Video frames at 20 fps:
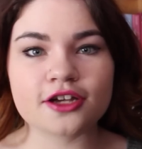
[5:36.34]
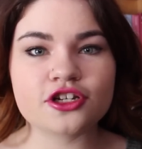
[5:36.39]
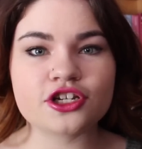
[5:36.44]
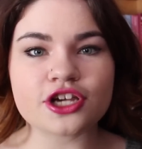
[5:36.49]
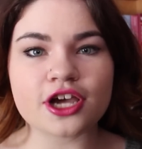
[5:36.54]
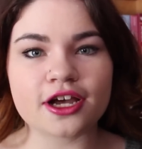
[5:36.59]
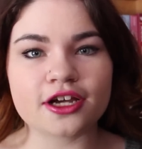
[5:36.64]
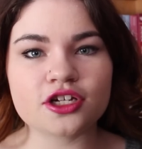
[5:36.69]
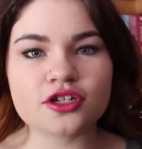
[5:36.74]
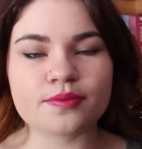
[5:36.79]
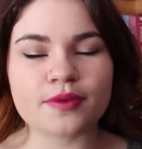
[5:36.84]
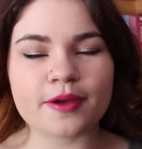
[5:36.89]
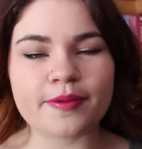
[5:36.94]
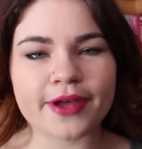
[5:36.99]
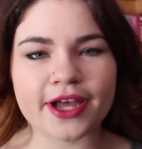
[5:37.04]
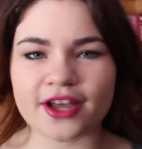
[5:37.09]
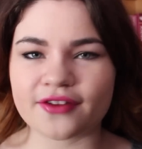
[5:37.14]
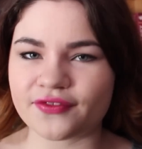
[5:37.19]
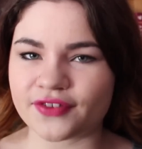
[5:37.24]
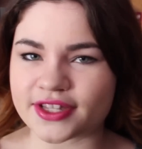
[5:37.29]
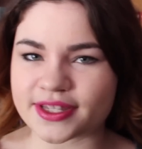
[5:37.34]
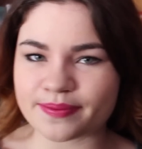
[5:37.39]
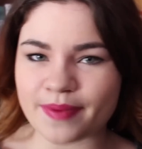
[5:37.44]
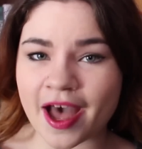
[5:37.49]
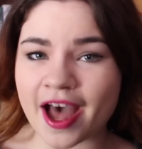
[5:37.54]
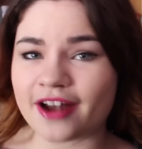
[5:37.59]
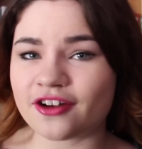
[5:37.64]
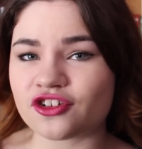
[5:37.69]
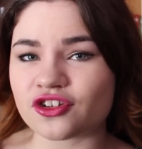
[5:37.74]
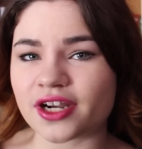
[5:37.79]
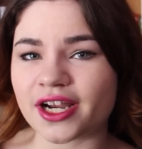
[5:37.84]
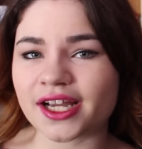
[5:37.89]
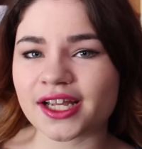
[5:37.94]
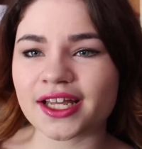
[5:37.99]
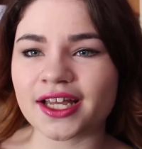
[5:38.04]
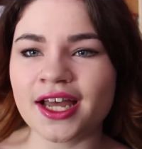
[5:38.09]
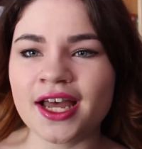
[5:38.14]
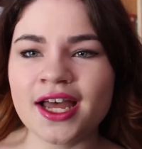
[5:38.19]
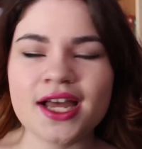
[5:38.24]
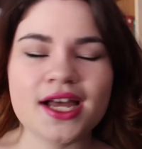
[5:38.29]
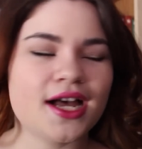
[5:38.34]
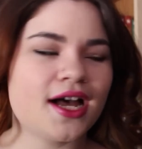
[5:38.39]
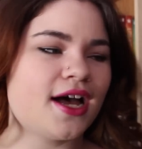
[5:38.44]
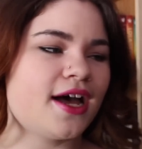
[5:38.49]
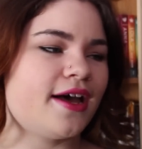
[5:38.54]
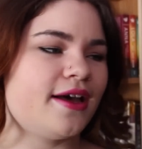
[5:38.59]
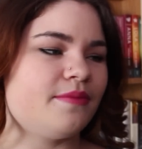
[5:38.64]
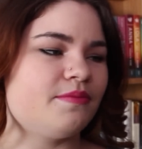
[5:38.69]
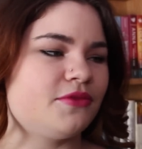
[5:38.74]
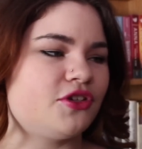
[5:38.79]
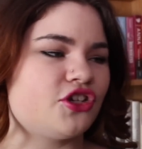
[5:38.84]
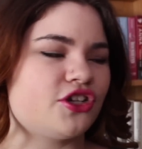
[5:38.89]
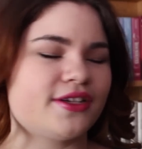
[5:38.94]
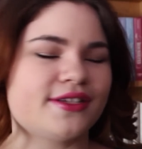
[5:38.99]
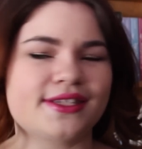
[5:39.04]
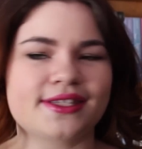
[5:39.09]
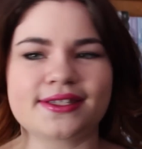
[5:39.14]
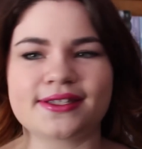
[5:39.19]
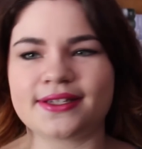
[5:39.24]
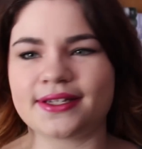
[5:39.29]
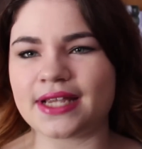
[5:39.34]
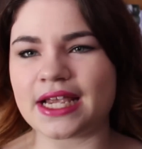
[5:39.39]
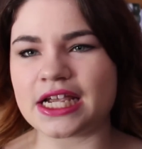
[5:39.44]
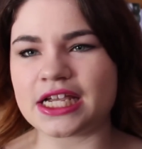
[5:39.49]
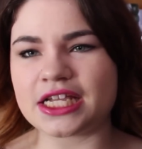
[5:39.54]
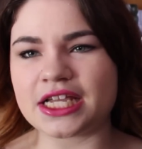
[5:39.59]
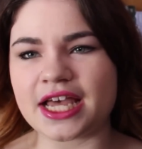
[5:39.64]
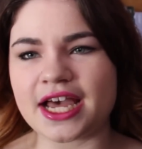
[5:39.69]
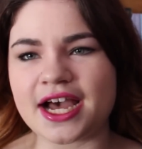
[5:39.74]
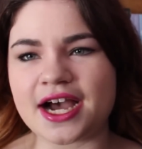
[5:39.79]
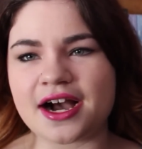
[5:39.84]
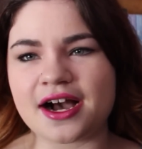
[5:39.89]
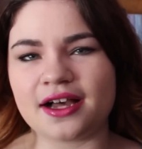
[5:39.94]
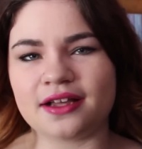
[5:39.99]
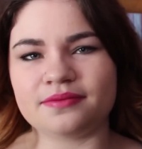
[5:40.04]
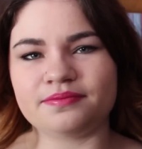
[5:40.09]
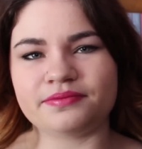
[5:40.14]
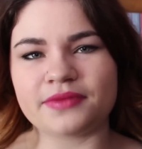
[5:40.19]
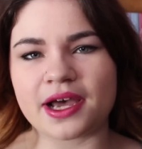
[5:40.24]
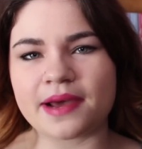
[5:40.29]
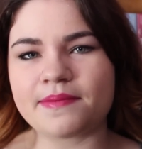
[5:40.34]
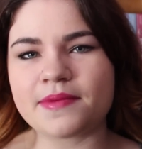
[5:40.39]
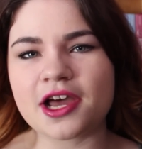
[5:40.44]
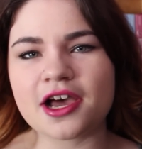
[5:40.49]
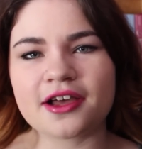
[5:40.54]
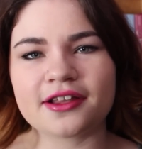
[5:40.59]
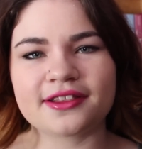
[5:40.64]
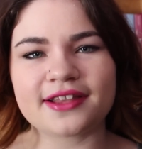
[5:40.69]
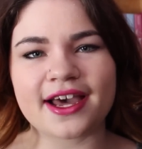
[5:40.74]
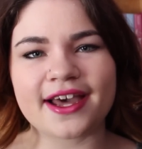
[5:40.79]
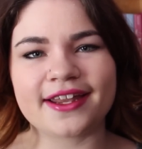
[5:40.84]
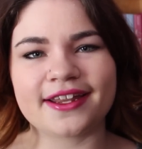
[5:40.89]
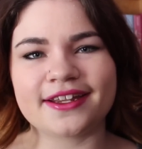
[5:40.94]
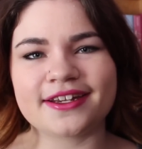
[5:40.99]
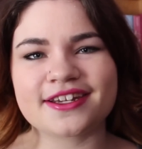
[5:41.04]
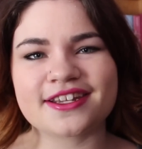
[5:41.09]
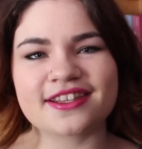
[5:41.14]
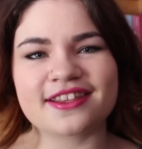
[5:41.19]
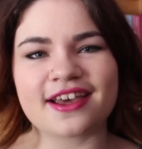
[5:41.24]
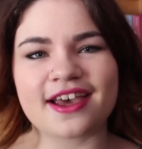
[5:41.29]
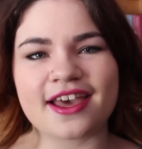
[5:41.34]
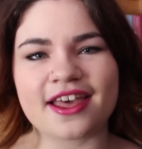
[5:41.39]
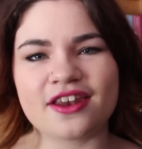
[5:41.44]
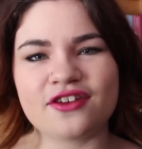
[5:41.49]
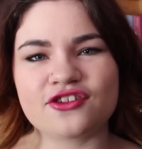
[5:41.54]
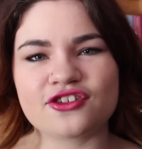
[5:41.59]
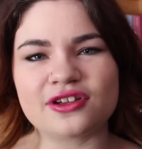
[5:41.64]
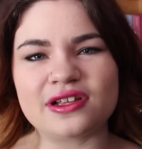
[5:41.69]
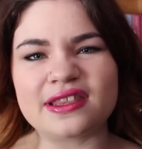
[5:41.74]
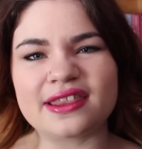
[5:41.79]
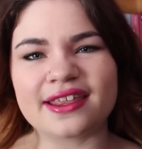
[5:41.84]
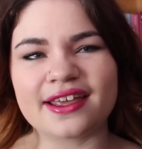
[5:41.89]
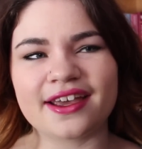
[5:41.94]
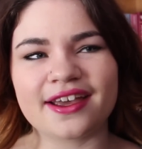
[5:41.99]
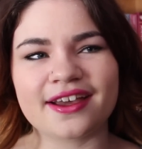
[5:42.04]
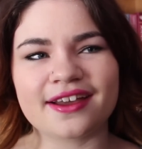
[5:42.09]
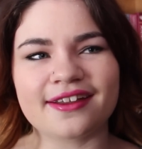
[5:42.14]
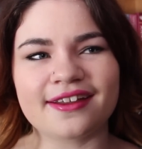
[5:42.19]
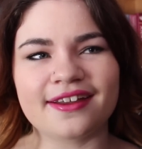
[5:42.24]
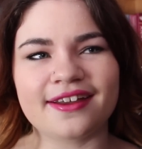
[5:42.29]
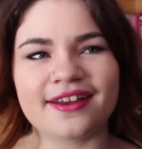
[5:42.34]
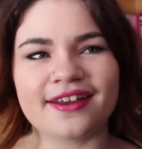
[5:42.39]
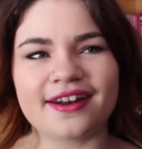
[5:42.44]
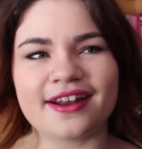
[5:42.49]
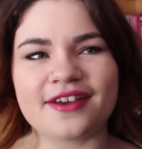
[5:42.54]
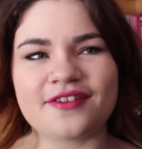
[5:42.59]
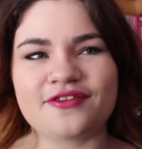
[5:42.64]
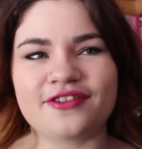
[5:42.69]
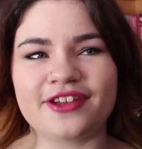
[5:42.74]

Hush Hush by Becca Fitzpatrick, I'm just, yeah, I'm not that into the angel thing, and I